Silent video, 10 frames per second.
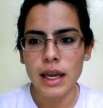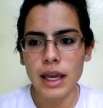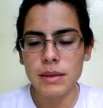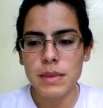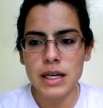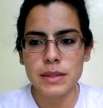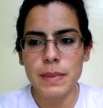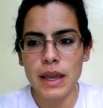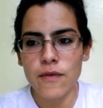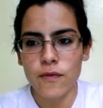It
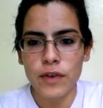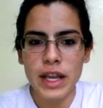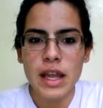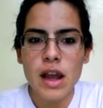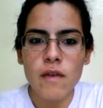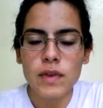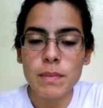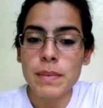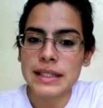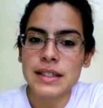must be free of
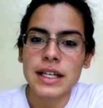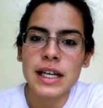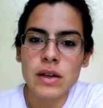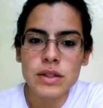bacterial